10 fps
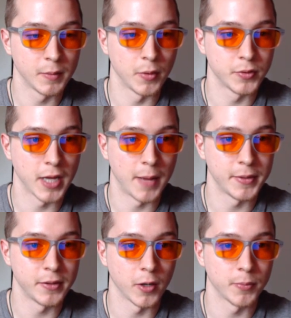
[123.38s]
the most
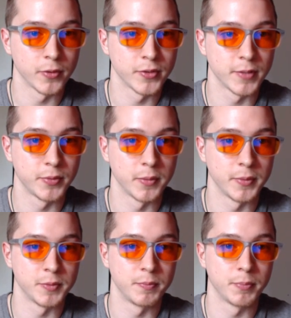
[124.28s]
common heartburn symptom
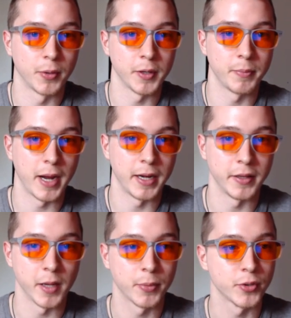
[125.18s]
is burning pain
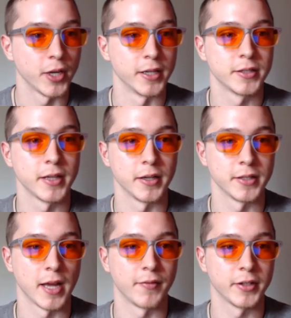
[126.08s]
in the upper chest and
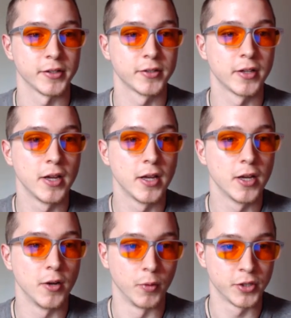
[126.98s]
esophagus,
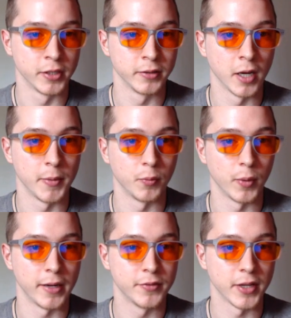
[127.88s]
which can come in
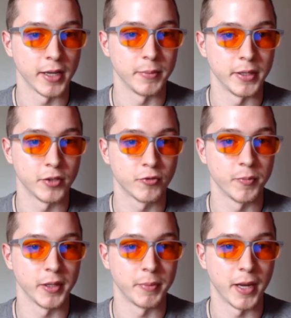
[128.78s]
waves and be
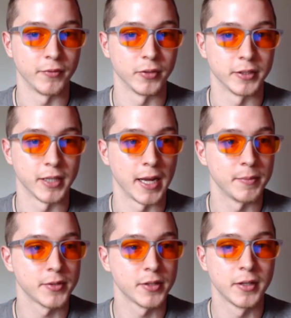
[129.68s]
extremely painful at
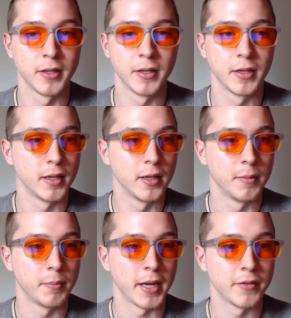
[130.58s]
times.
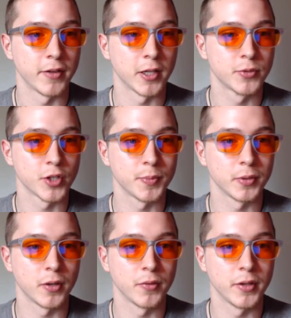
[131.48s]
Pain develops just
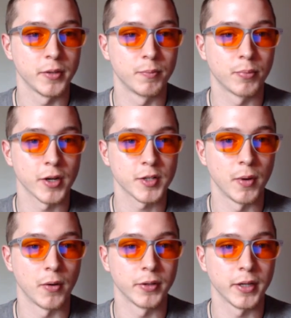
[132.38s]
below the
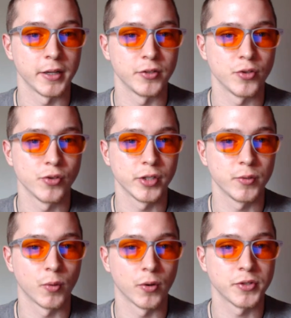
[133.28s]
breastbone and is usually
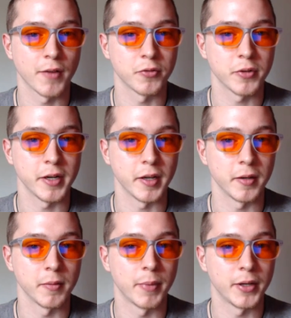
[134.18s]
worse after
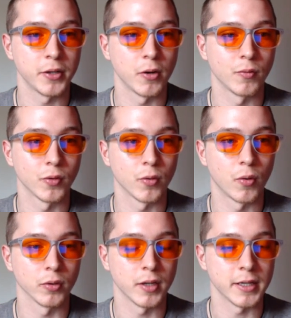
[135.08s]
eating, bending over,
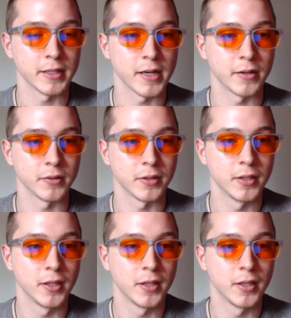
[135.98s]
or lying down.